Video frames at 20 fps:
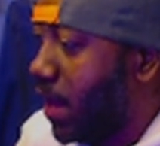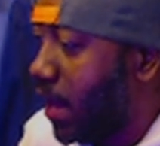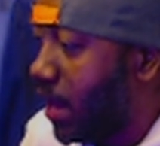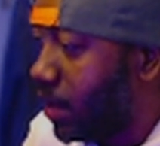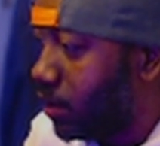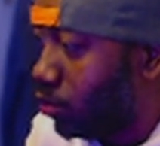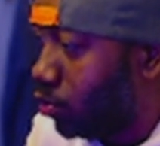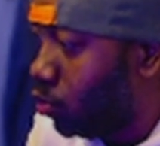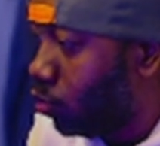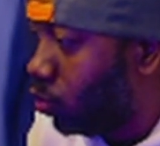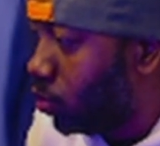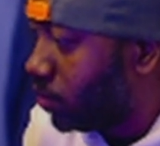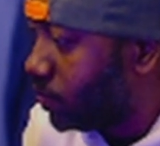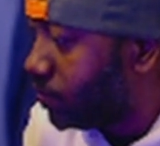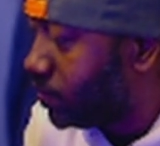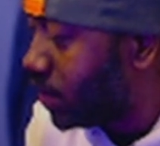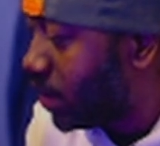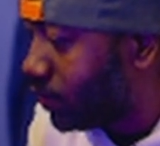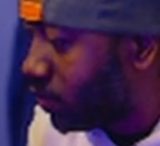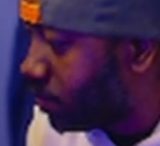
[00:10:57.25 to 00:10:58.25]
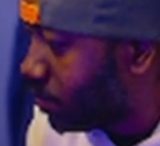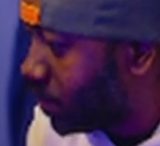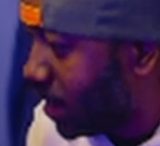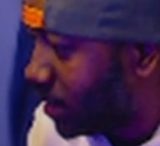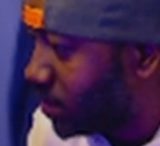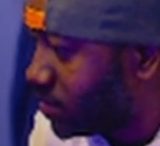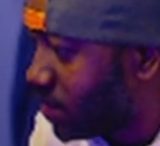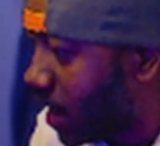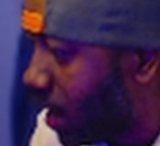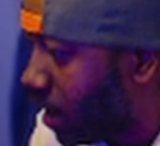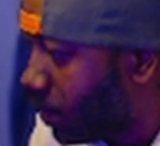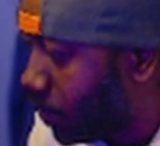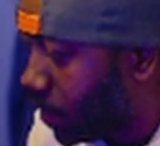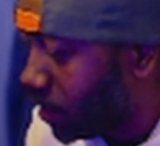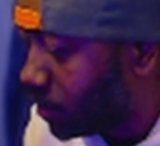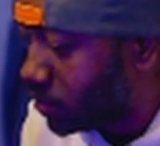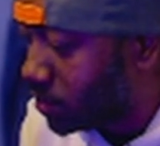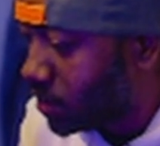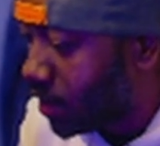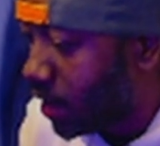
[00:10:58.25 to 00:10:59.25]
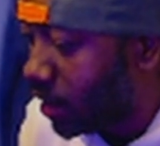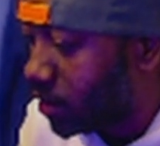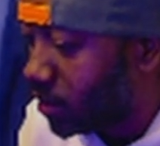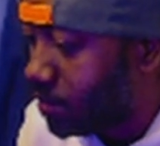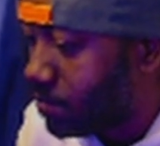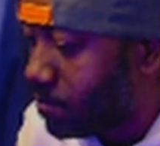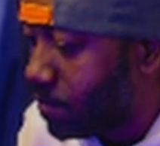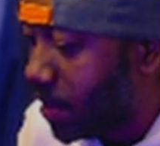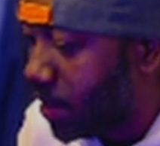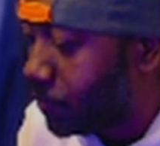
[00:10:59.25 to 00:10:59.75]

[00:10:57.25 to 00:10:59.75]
8 who would have never made top 8. They're not going to make